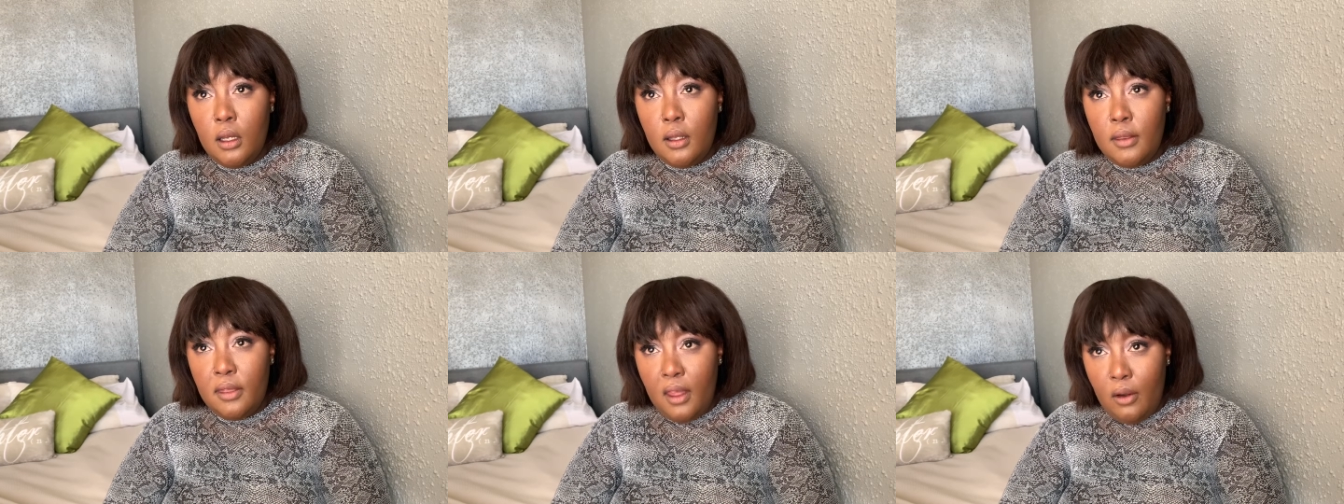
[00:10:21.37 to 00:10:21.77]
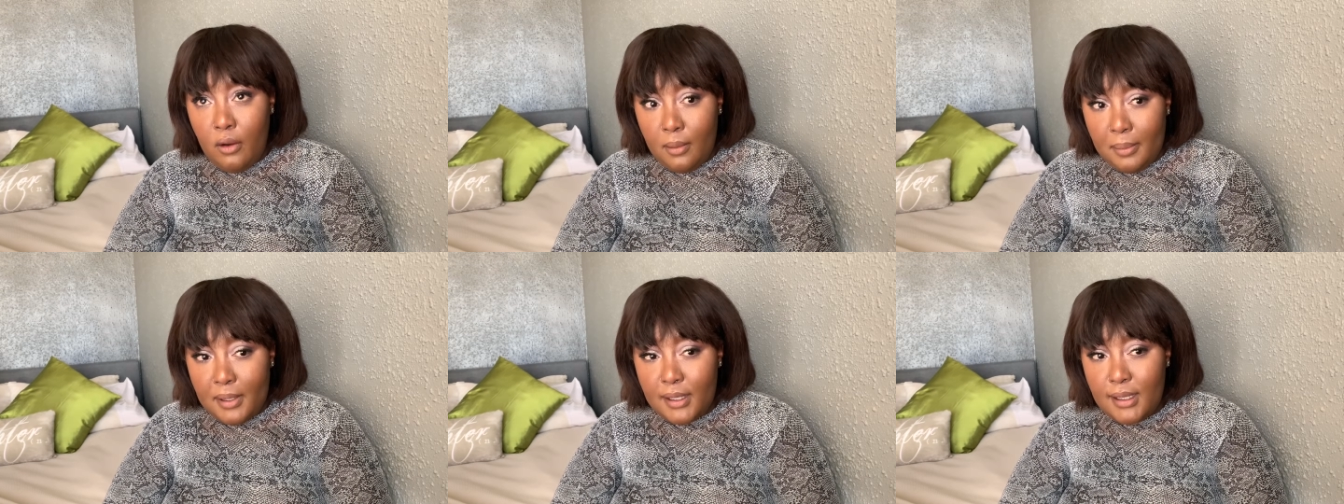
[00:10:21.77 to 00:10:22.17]

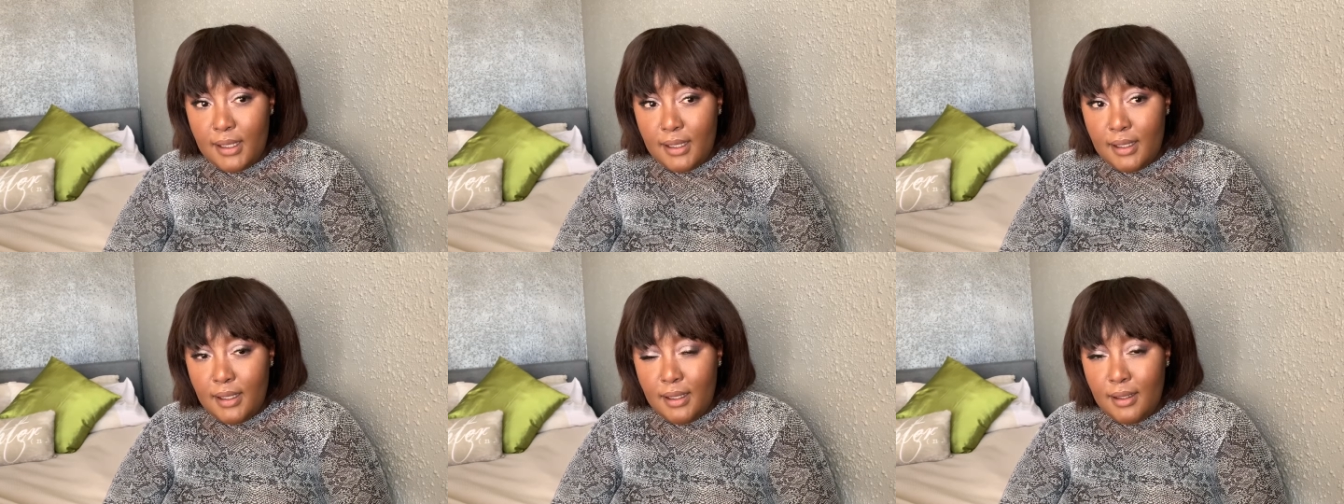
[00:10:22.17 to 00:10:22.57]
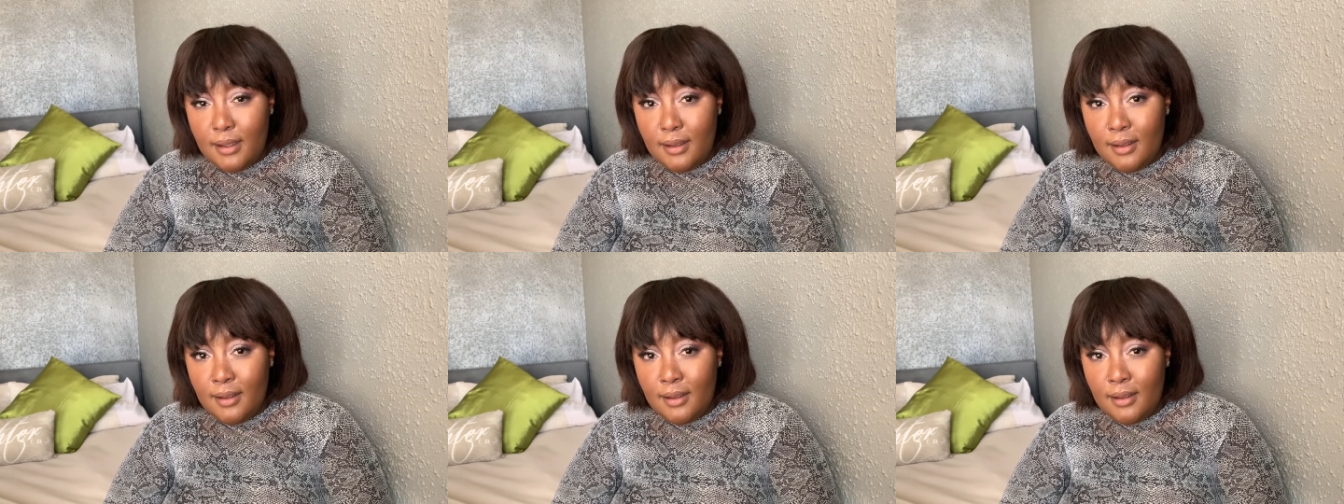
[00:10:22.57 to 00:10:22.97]
therapist
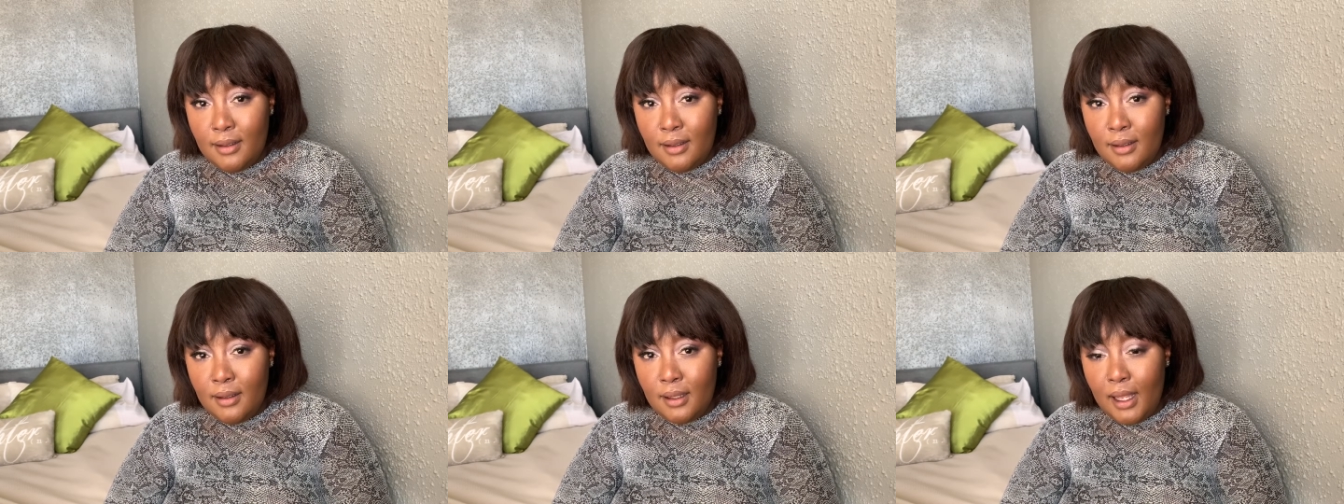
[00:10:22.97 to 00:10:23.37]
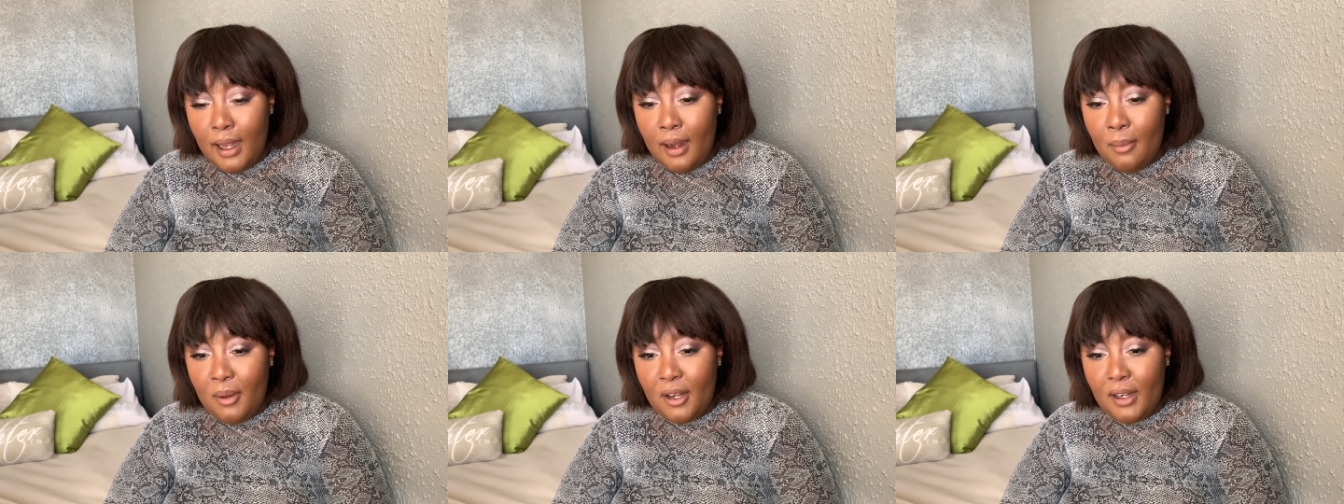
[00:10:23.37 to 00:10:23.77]
can I
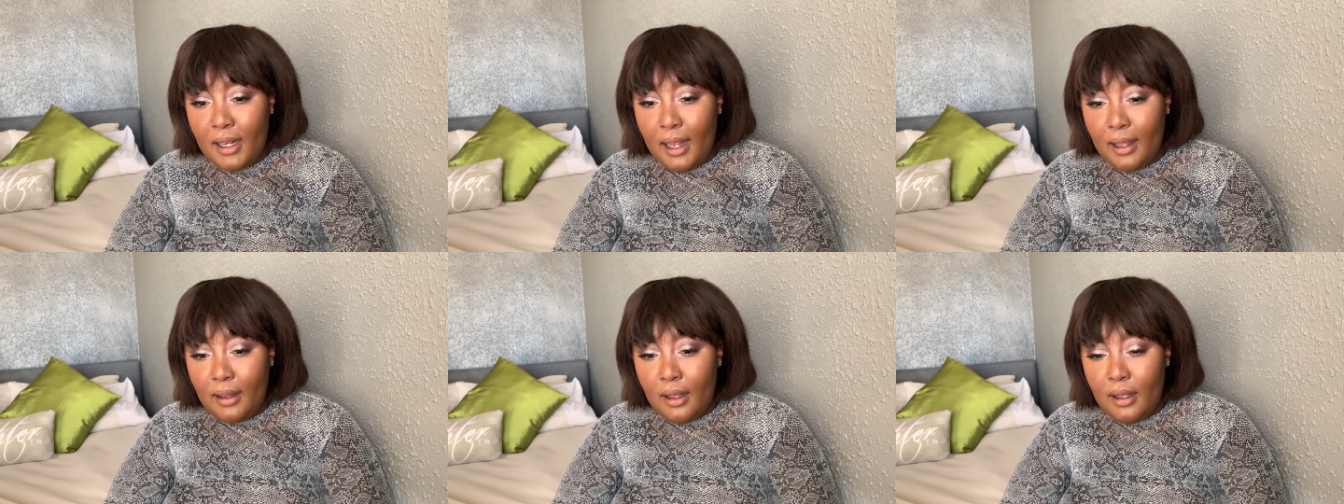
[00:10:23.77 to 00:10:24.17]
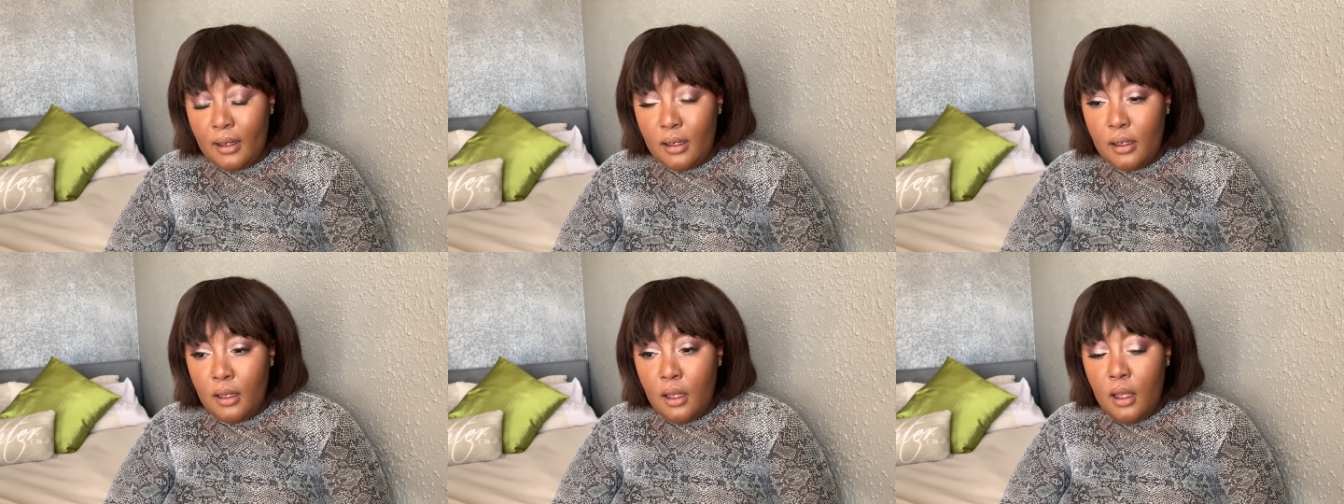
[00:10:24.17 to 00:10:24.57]
put it like
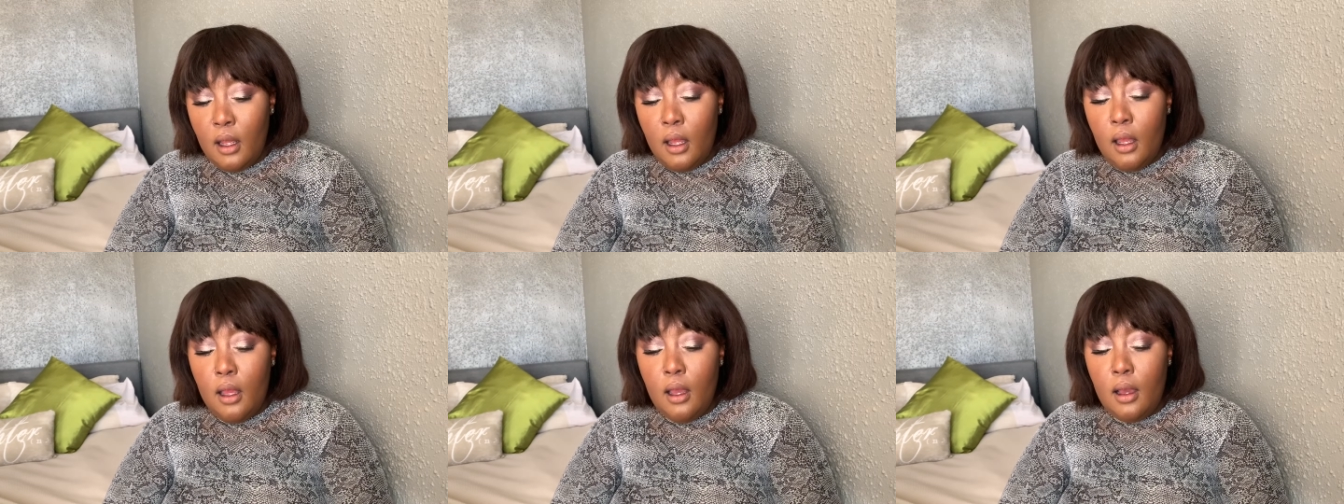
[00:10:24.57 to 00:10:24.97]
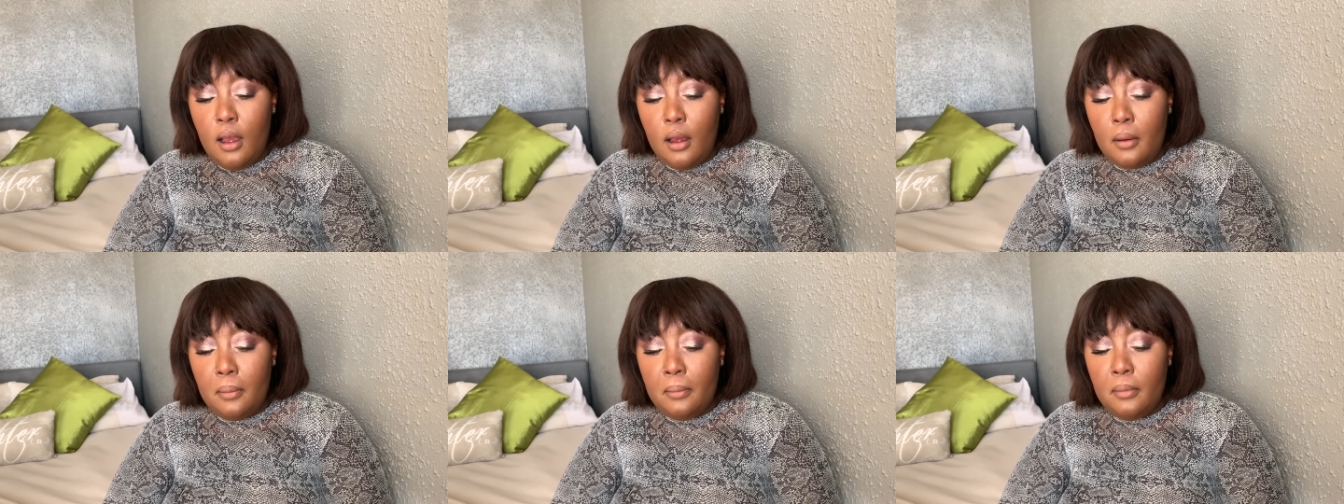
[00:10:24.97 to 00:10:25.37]
that
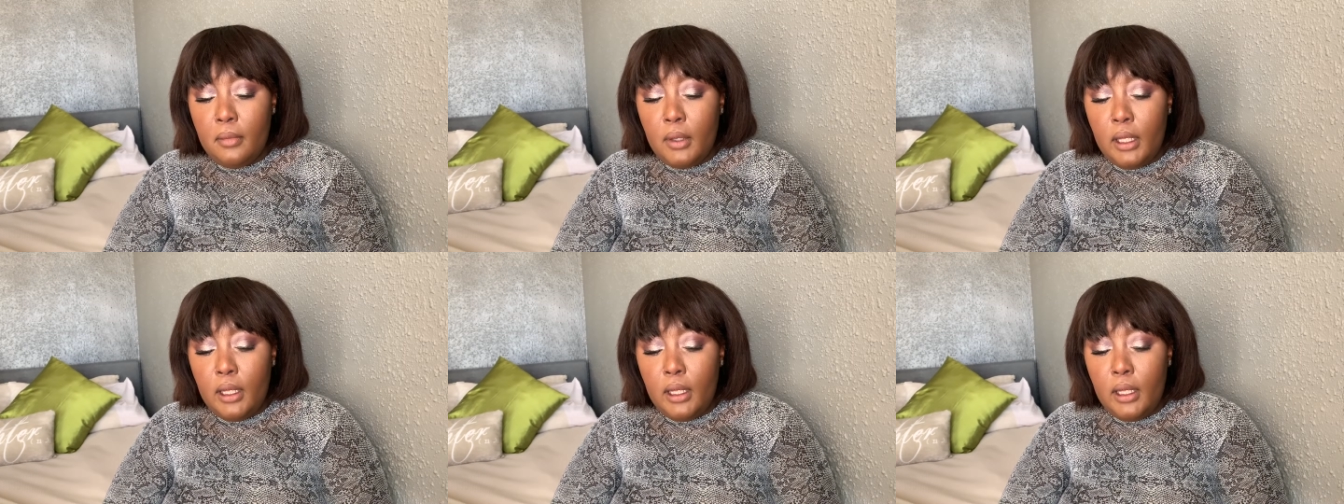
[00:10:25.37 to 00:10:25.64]
um